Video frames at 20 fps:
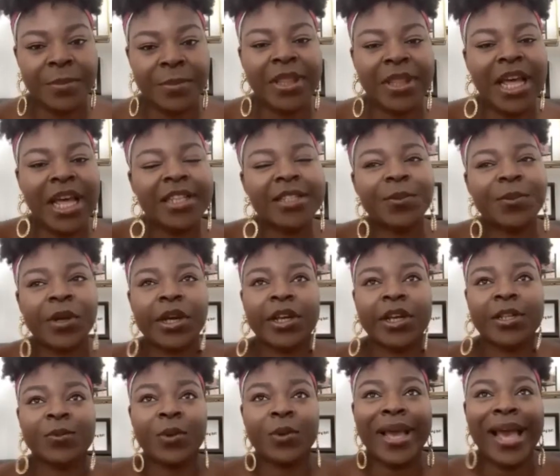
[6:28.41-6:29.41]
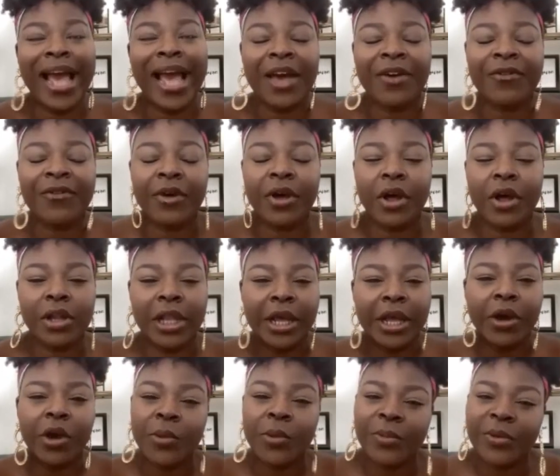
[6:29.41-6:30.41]
But that's because we have like
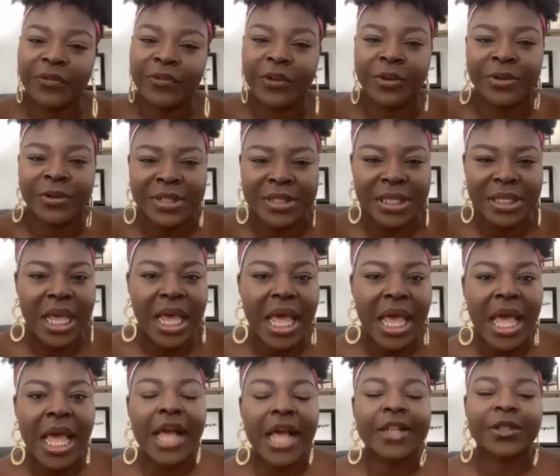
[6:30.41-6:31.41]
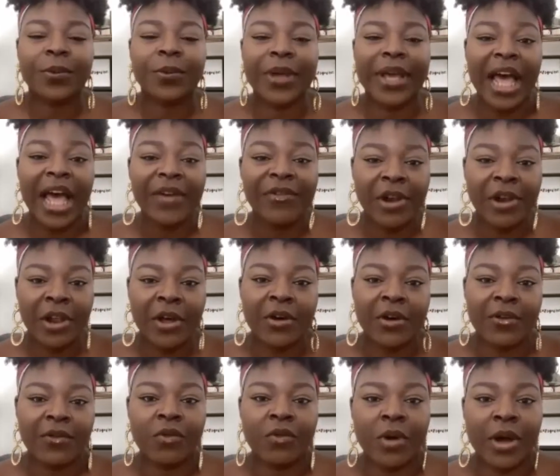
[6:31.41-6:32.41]
homophones. So we have a lot
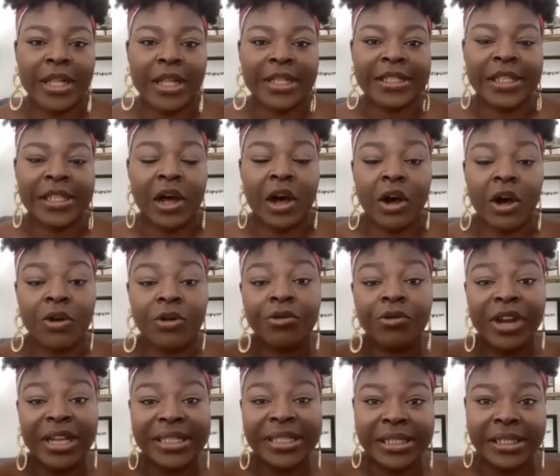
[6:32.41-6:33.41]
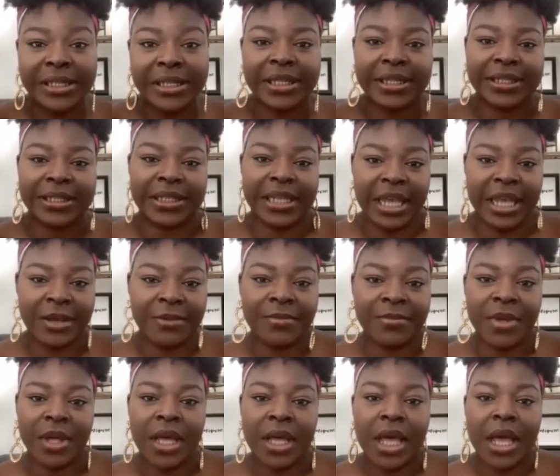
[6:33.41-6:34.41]
of words that are written the
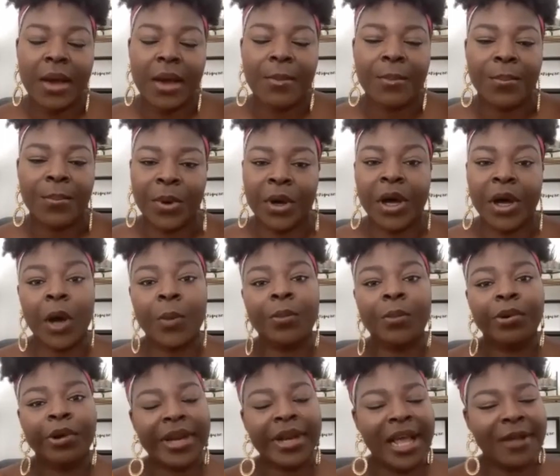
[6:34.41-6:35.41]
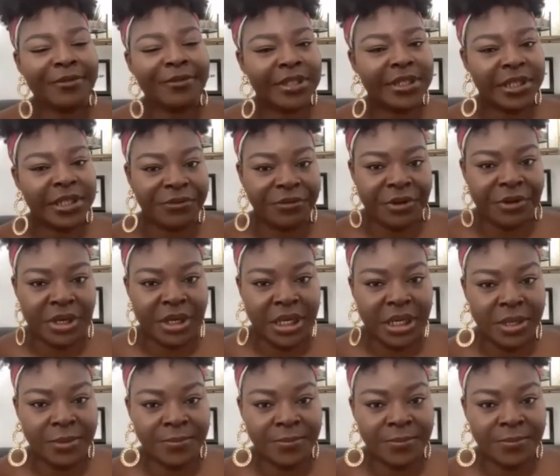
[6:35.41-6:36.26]
same but are pronounced differently.